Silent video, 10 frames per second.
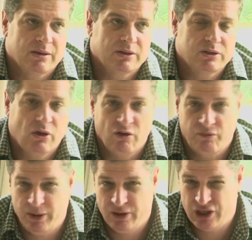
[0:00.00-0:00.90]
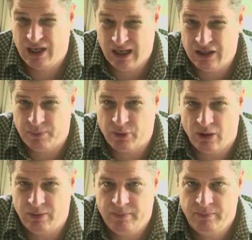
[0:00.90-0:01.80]
Staff poaching is a
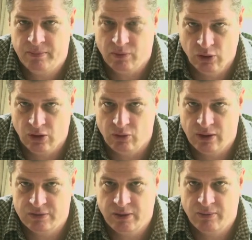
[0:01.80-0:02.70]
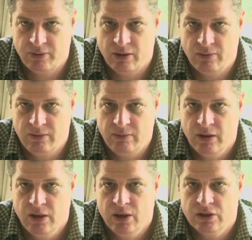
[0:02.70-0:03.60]
problem, will always be a problem.
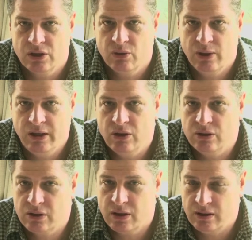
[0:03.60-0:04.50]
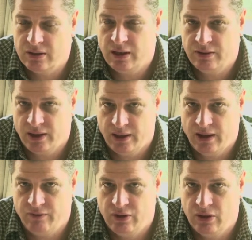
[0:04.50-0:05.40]
So when you go down that
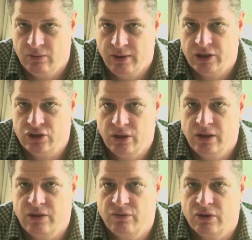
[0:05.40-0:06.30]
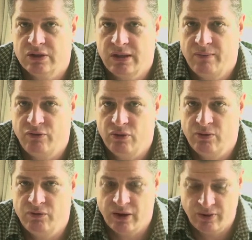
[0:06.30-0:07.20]
avenue, make sure that you've got some form
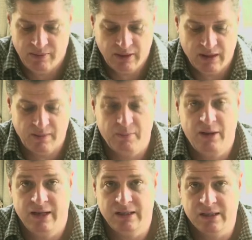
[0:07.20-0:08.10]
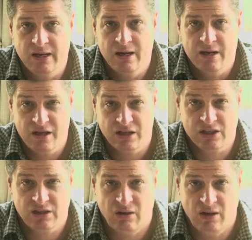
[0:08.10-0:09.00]
of agreement in place that's
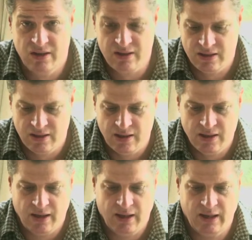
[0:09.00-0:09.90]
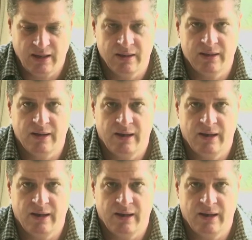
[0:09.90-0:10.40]
solid, and